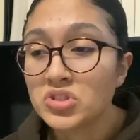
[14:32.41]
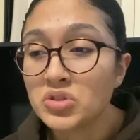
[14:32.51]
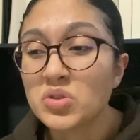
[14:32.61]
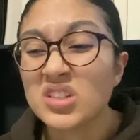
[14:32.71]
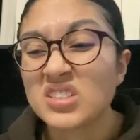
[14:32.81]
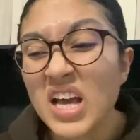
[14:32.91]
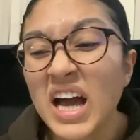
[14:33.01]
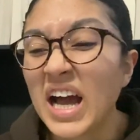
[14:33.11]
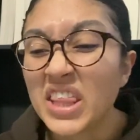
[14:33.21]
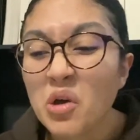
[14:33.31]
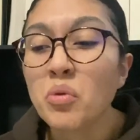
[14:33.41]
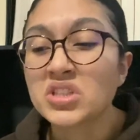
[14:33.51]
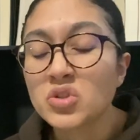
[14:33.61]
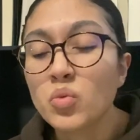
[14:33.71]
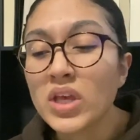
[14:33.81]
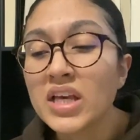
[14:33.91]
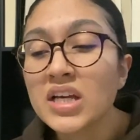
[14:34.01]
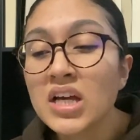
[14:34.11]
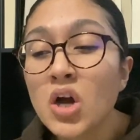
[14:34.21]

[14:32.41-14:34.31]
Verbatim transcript: do because I think once a week